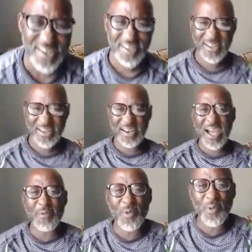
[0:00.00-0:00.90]

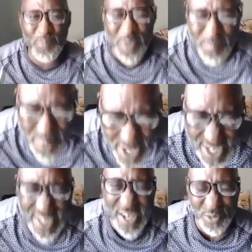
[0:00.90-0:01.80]
n'abugumya emmere
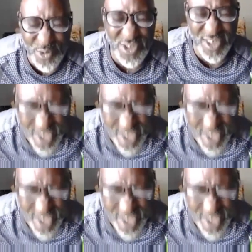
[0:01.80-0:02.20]
ennaku nnya